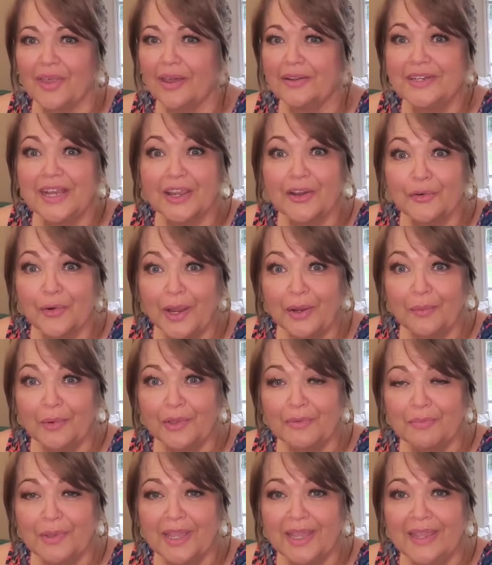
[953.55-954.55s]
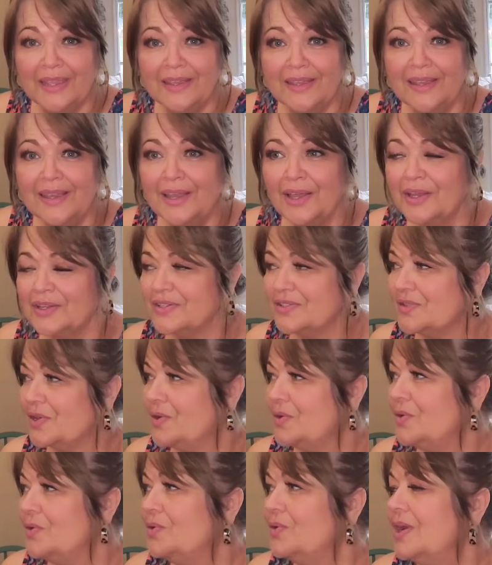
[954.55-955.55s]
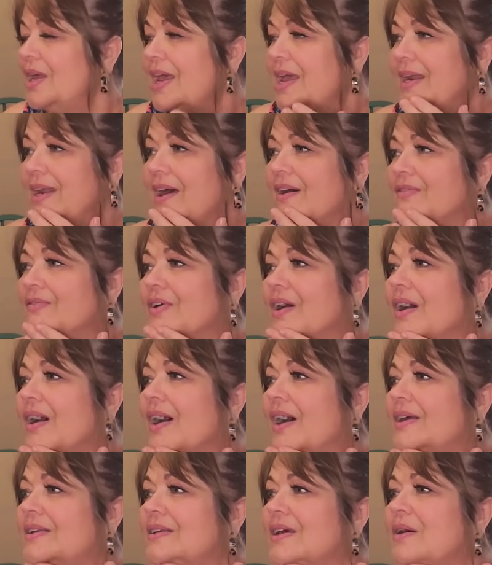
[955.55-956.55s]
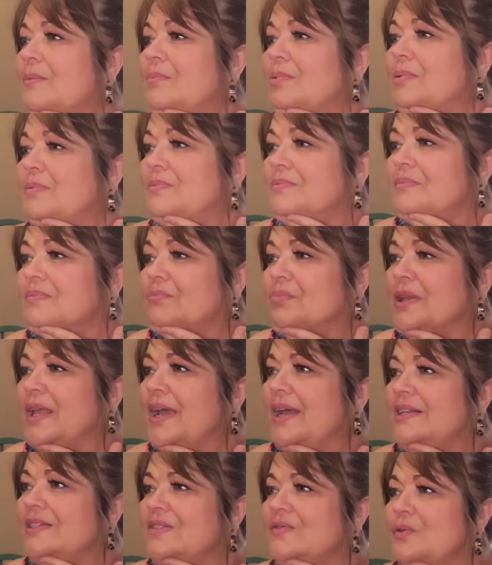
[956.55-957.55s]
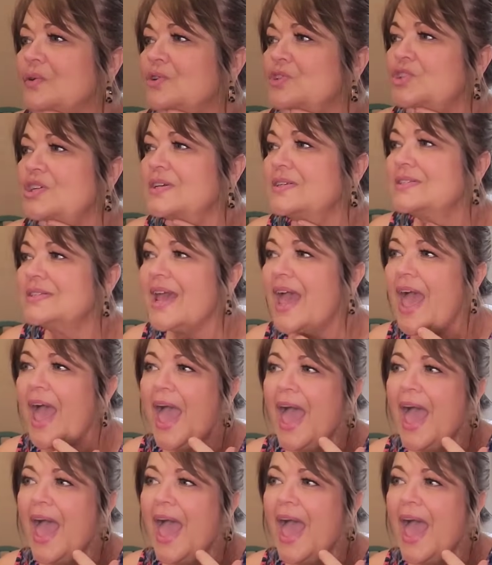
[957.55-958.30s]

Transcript: decorate with me soon, and I've got plans for just